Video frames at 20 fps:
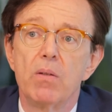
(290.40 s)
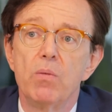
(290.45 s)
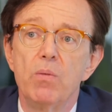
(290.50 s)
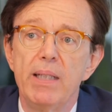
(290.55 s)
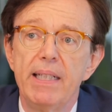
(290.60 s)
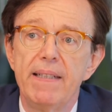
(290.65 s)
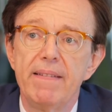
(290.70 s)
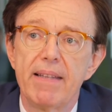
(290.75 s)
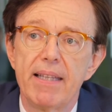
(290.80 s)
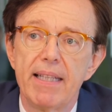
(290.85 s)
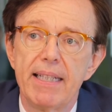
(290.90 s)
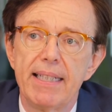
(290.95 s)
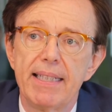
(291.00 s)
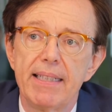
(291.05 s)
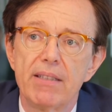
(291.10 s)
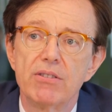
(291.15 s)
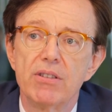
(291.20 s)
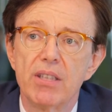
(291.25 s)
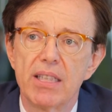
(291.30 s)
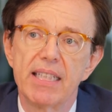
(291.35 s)
We
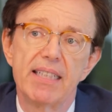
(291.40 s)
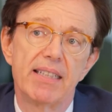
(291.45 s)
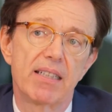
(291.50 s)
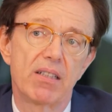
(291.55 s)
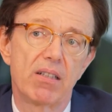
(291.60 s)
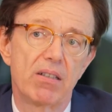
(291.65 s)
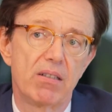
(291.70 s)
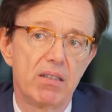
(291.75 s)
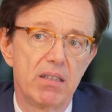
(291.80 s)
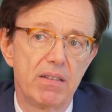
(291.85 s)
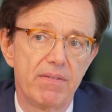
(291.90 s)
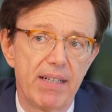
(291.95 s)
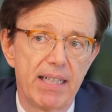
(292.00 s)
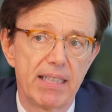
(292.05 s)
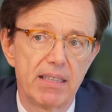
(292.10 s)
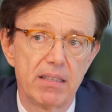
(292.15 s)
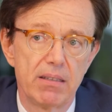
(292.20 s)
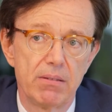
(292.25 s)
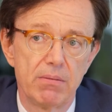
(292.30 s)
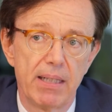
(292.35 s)
think looking at current
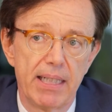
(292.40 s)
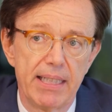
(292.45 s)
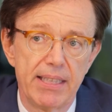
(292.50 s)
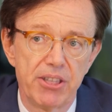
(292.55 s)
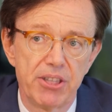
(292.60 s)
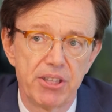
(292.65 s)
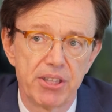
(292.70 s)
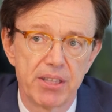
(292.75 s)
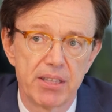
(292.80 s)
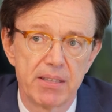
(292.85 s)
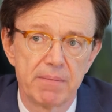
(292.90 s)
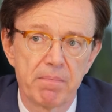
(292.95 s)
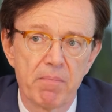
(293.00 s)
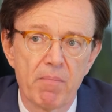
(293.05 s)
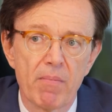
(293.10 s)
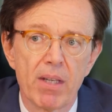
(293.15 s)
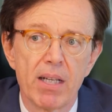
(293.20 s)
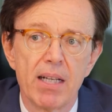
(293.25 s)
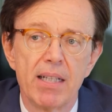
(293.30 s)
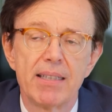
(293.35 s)
valuation,
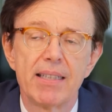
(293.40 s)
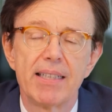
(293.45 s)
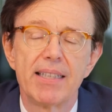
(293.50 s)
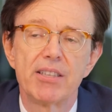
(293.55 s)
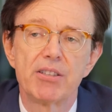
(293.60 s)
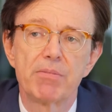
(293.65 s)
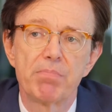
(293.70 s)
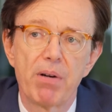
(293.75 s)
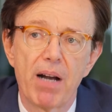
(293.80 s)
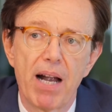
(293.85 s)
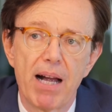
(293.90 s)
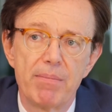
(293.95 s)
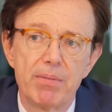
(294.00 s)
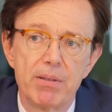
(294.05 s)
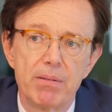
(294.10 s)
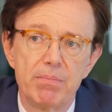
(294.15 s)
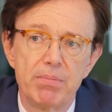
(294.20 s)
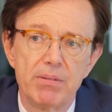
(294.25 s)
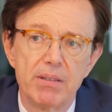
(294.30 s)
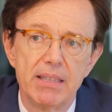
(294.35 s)
there's
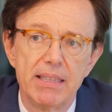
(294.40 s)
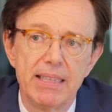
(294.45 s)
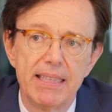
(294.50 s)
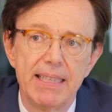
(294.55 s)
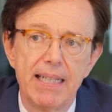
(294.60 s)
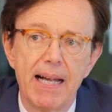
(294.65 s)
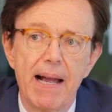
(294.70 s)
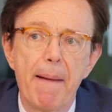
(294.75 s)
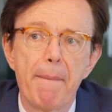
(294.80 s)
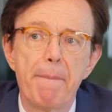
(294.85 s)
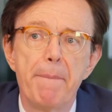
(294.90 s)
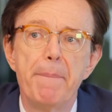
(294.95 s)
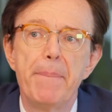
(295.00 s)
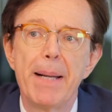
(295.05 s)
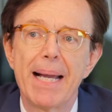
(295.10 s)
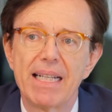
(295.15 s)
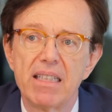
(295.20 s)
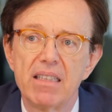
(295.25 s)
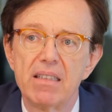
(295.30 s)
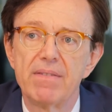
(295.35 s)
probably
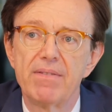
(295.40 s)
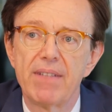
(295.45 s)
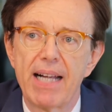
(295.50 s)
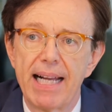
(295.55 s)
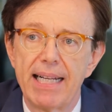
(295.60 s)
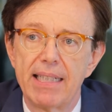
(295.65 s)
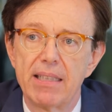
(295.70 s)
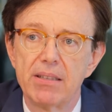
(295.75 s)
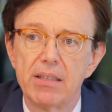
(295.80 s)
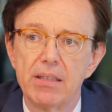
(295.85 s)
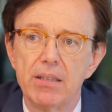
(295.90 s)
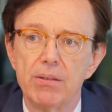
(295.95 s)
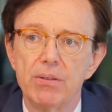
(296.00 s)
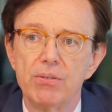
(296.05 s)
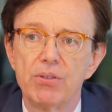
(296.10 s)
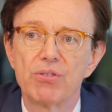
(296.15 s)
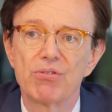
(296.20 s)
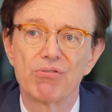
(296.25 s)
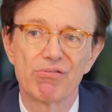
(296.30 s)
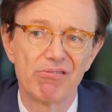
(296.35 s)
better
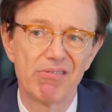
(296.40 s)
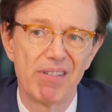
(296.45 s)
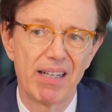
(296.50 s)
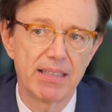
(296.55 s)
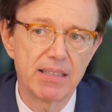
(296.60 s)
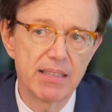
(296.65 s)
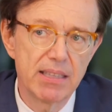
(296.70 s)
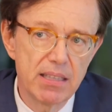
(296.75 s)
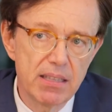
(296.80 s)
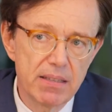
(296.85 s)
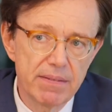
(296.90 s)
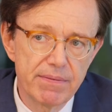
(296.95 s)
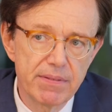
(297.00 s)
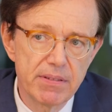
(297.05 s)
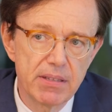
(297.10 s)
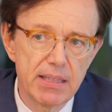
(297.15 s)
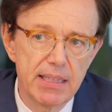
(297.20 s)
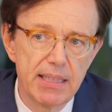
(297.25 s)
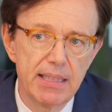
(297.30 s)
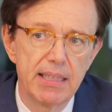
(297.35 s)
values
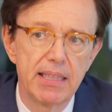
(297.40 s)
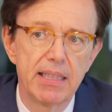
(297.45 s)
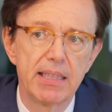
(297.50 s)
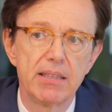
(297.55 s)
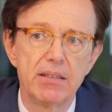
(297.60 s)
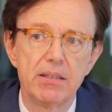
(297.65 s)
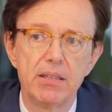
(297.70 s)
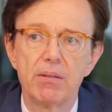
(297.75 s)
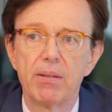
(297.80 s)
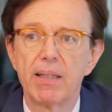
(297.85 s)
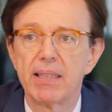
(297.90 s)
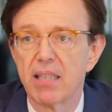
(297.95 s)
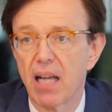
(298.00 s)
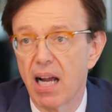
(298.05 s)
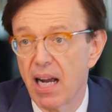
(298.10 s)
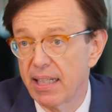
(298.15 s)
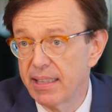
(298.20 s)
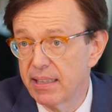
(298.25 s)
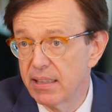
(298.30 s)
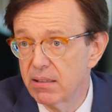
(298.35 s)
relatively in U.S.
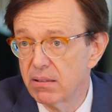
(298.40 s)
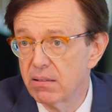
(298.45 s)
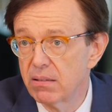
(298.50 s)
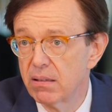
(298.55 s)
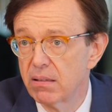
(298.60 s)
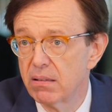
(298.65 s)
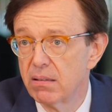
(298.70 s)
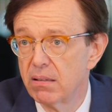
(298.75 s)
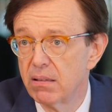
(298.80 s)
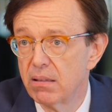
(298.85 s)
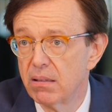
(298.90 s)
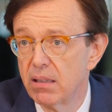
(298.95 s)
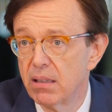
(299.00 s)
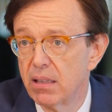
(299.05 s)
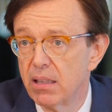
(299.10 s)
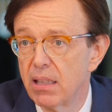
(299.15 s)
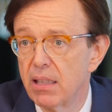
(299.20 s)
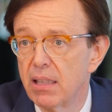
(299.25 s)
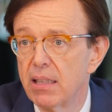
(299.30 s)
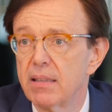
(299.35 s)
high yield,
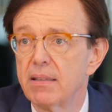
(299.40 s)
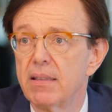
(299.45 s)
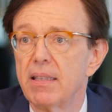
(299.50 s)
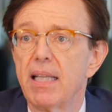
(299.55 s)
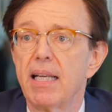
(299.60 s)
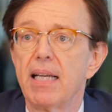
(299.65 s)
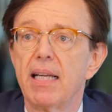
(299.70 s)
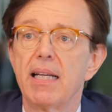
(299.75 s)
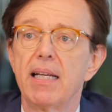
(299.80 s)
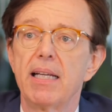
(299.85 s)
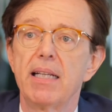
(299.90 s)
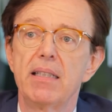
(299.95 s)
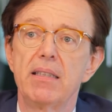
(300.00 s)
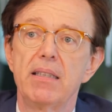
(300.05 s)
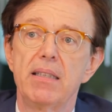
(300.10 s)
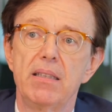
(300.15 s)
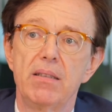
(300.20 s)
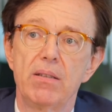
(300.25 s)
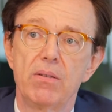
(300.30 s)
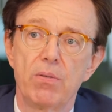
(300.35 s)
than
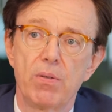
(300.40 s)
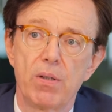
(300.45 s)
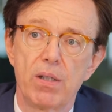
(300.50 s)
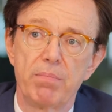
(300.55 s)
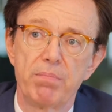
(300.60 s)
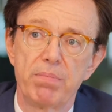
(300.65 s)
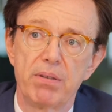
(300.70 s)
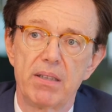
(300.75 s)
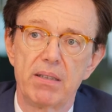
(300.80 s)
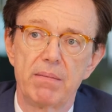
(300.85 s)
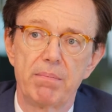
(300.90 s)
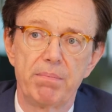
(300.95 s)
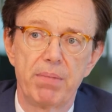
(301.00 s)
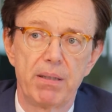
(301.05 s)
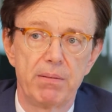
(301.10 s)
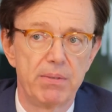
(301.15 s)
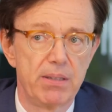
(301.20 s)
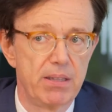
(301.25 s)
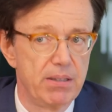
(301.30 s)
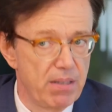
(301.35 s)
in corporate,
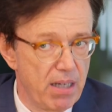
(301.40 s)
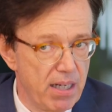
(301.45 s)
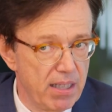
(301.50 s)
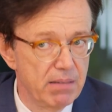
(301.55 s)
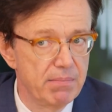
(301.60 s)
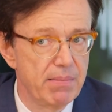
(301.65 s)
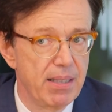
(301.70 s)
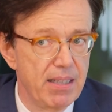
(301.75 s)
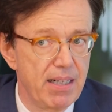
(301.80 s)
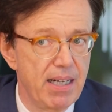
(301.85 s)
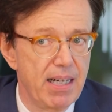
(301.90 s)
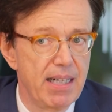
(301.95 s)
but when you're talking about